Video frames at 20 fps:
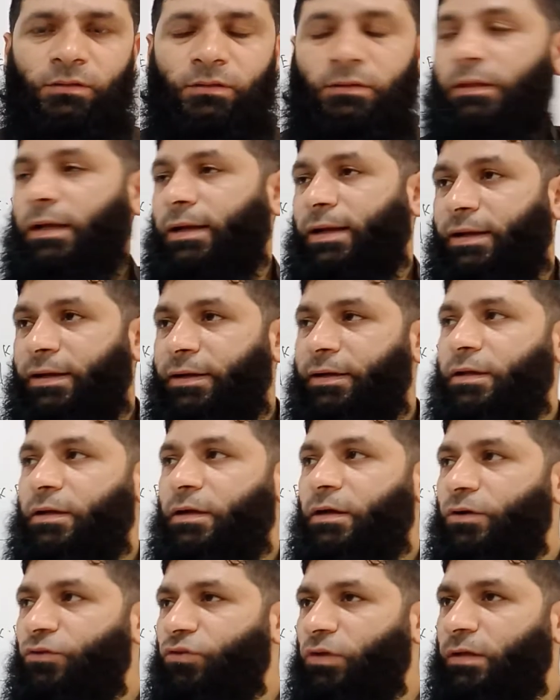The kinetic
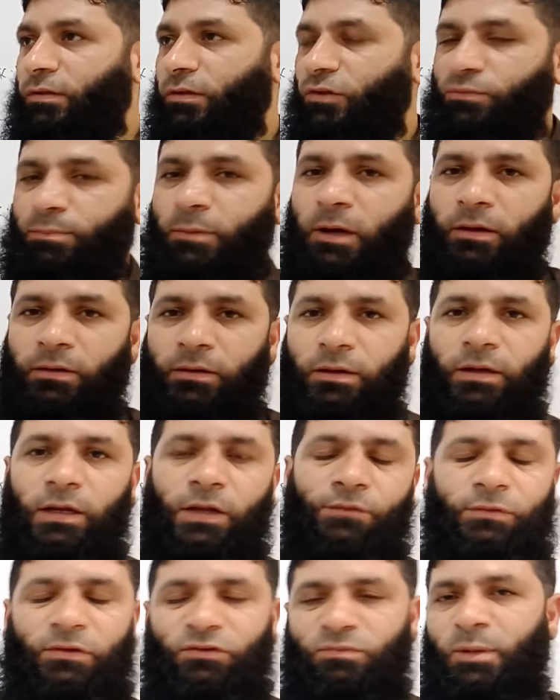energy in this marker,
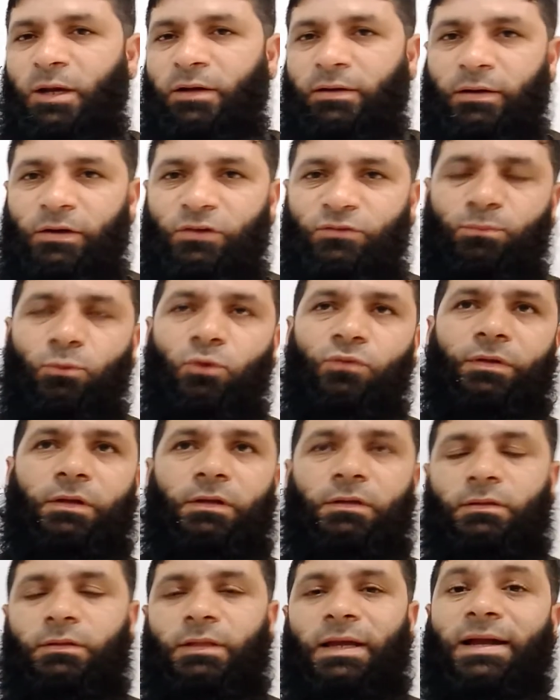if this marker is
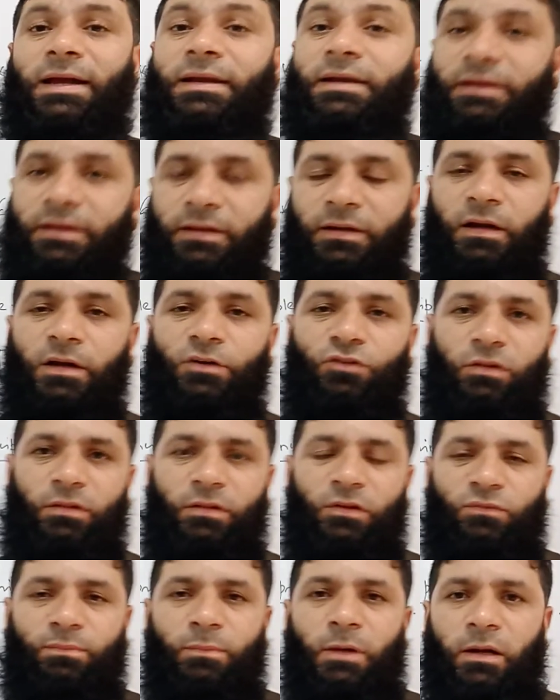moving, the kinetic energy in
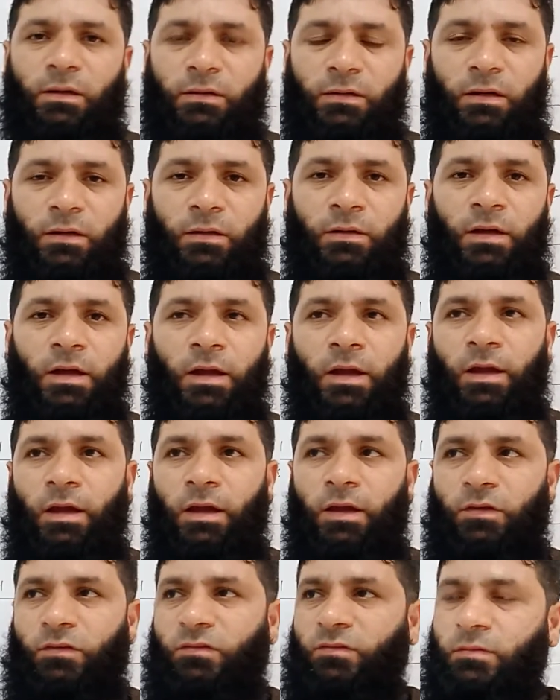this marker
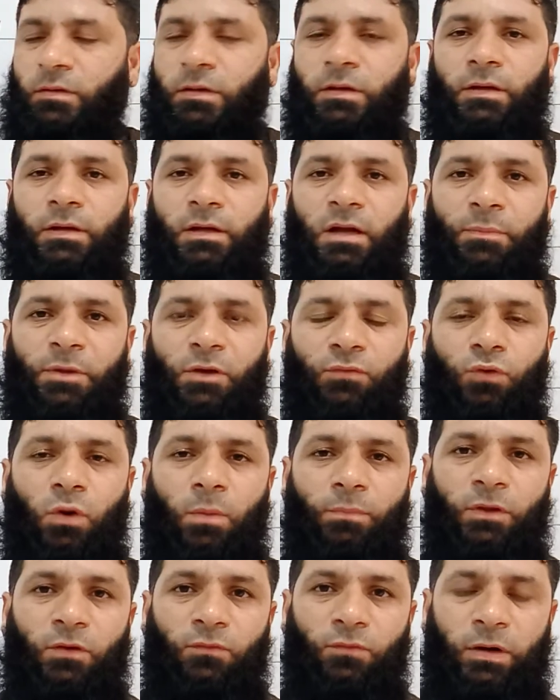is coming
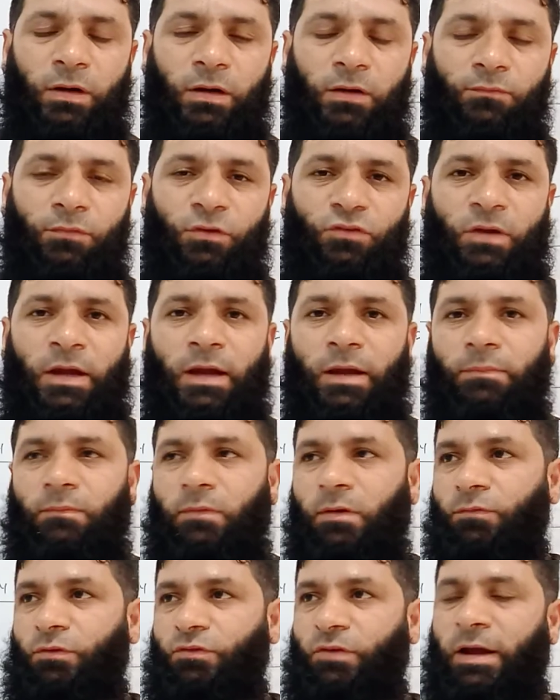from the work which I
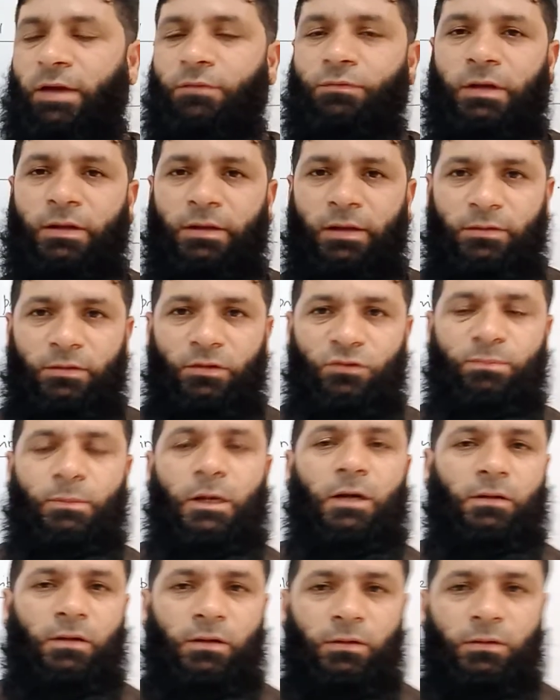have done at this
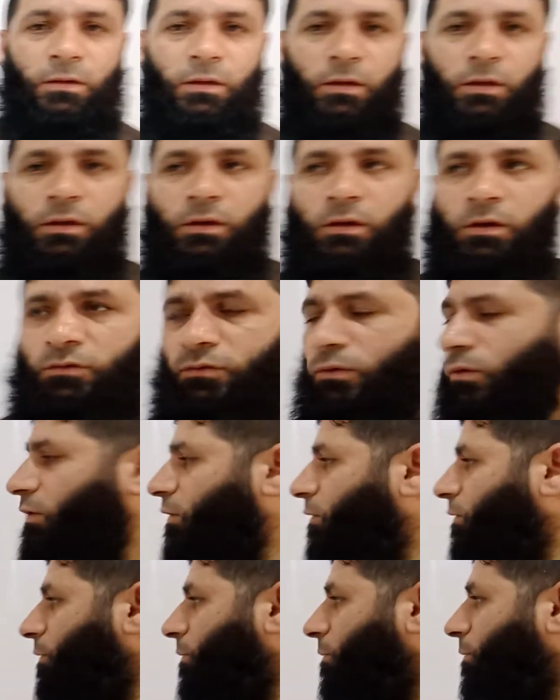marker.
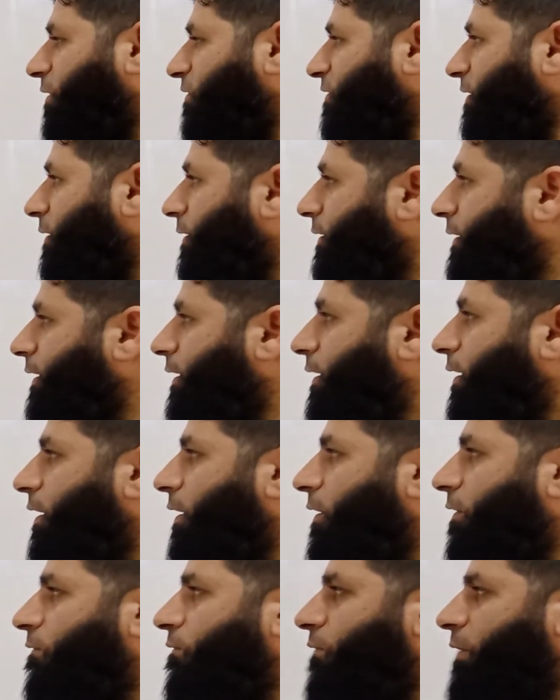So
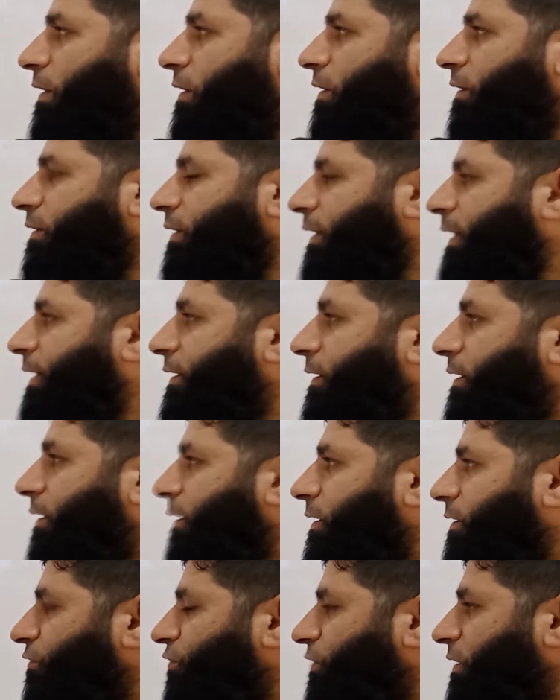basically, work and
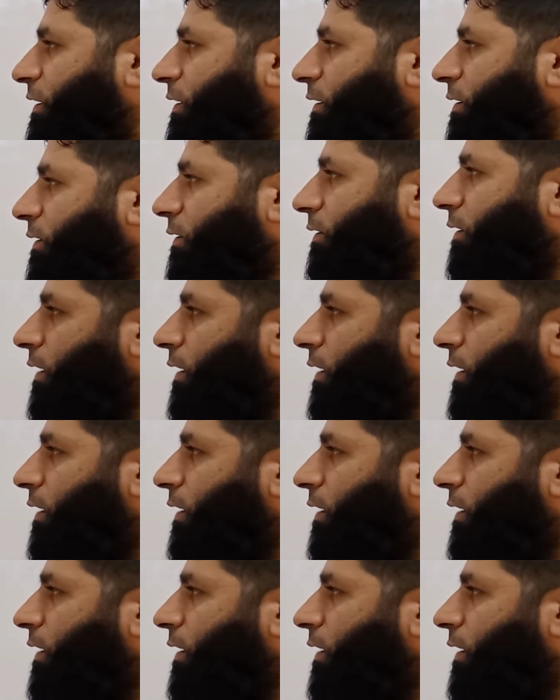energy